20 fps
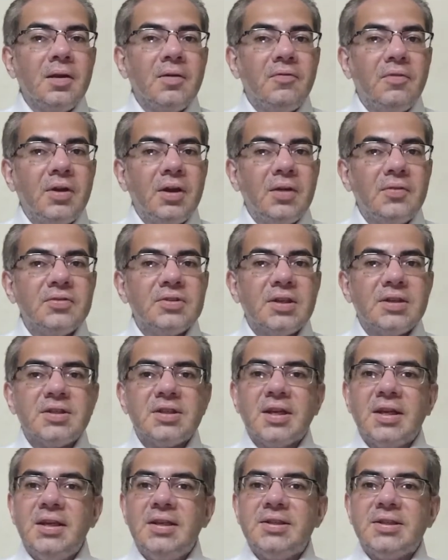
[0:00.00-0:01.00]
One of such
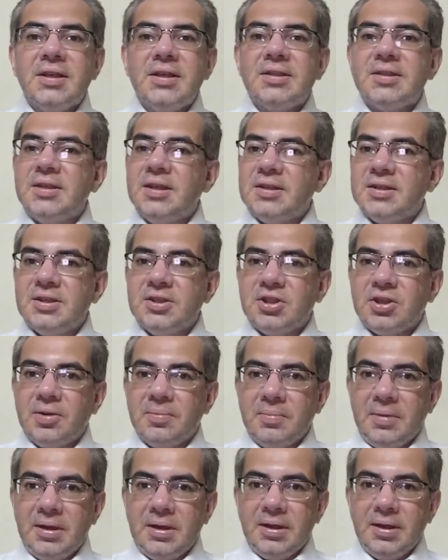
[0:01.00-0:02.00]
skills is
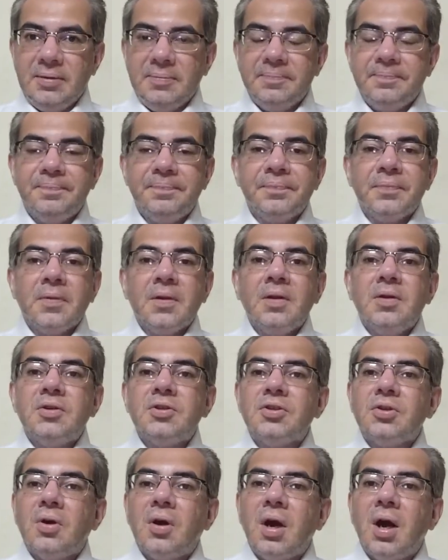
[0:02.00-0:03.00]
decision making.
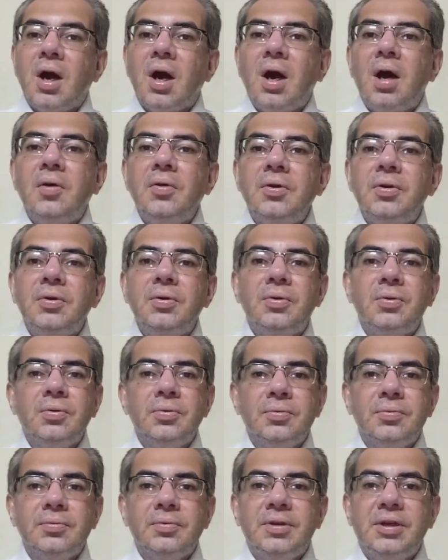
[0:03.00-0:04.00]
So how do you
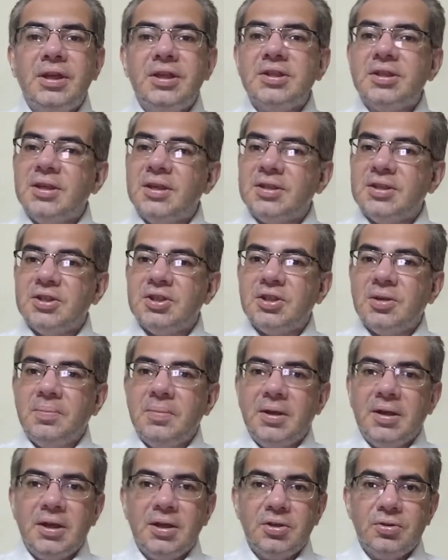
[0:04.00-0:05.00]
teach decision
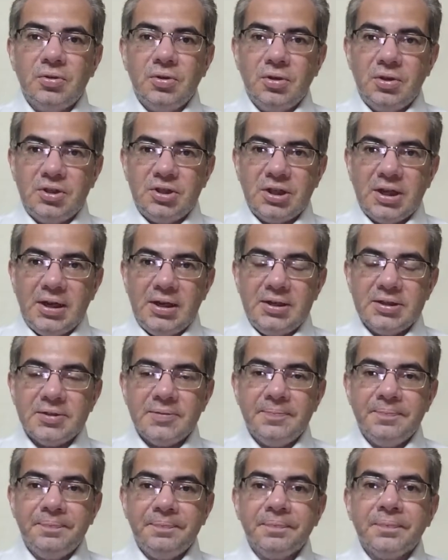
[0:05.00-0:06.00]
making to your child?
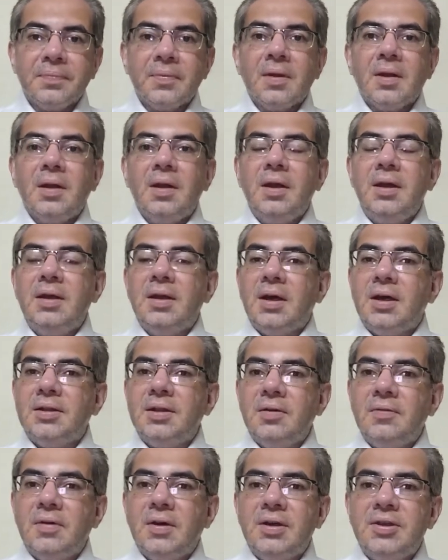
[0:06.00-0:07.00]
In
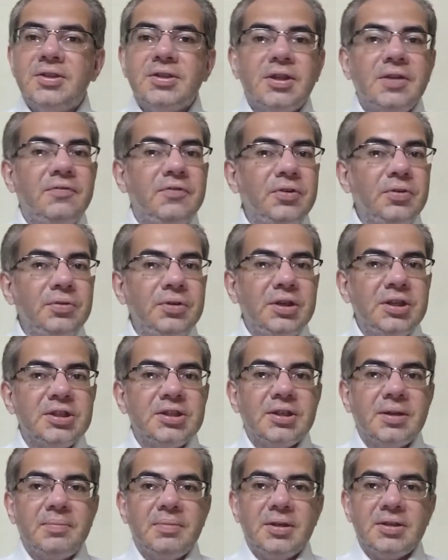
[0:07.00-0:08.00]
other words, if you
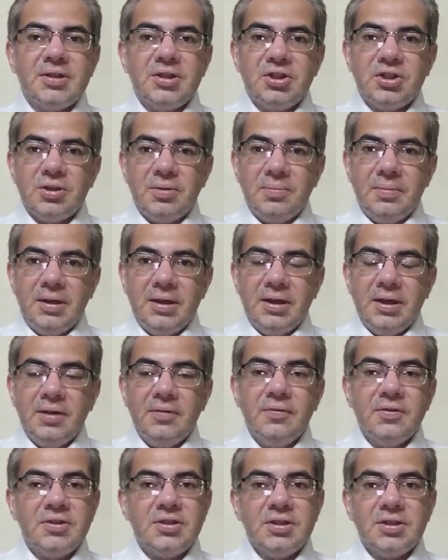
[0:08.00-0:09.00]
teach them decision
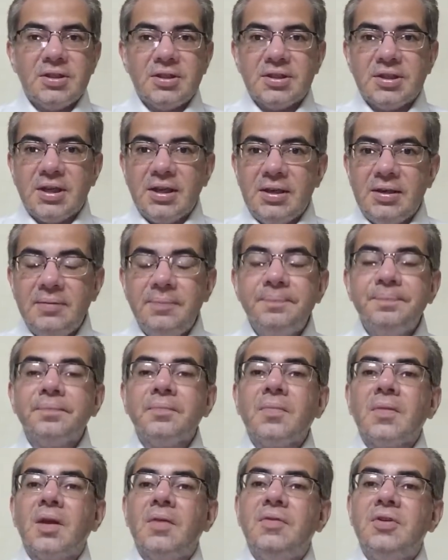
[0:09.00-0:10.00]
making, which is a skill
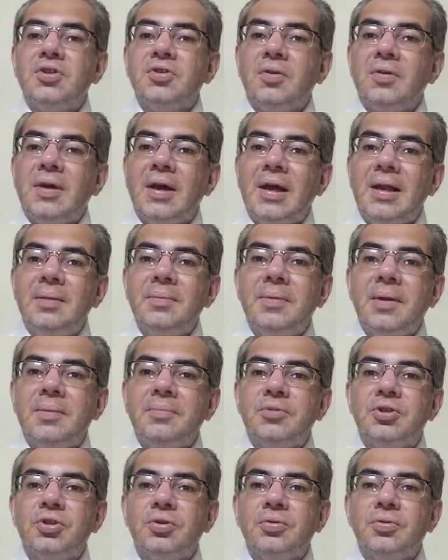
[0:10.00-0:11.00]
which will help
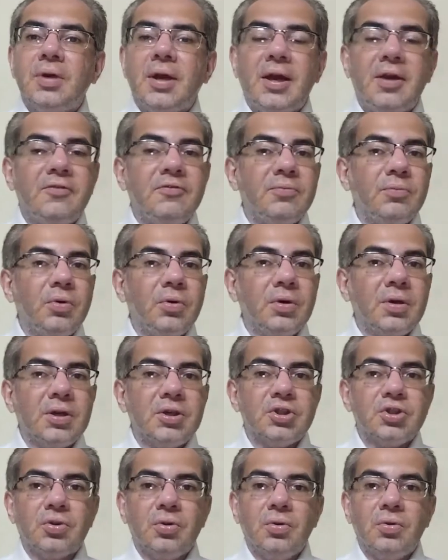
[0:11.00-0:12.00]
them to have more
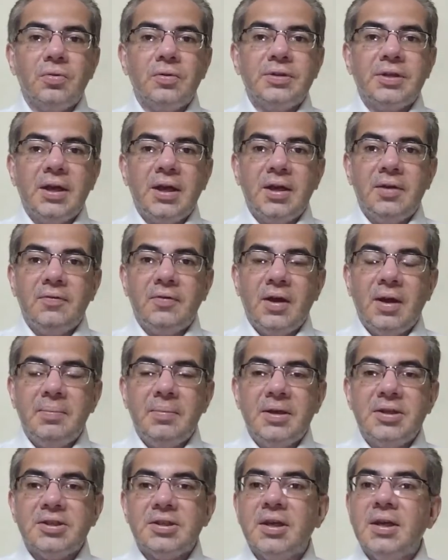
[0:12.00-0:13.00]
control over their
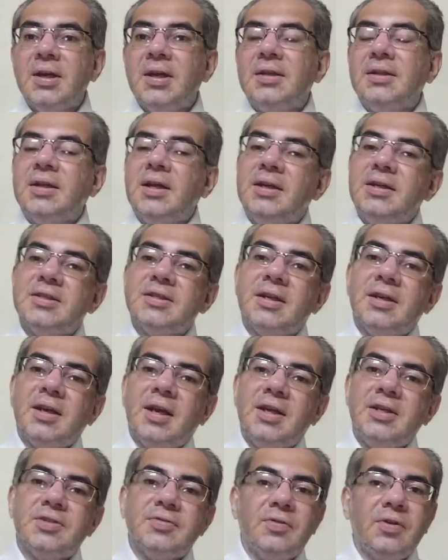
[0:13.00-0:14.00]
environment, that is a
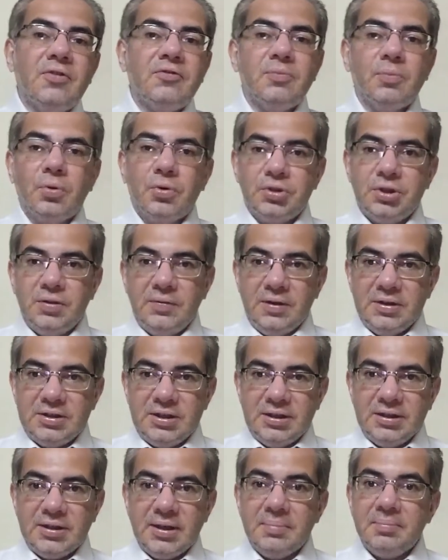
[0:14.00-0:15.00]
nice way of
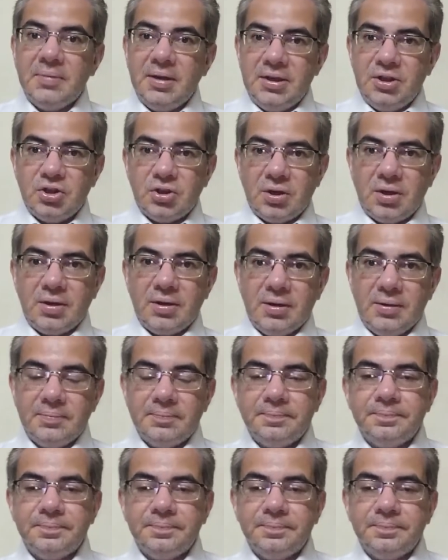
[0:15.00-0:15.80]
motivating them in general.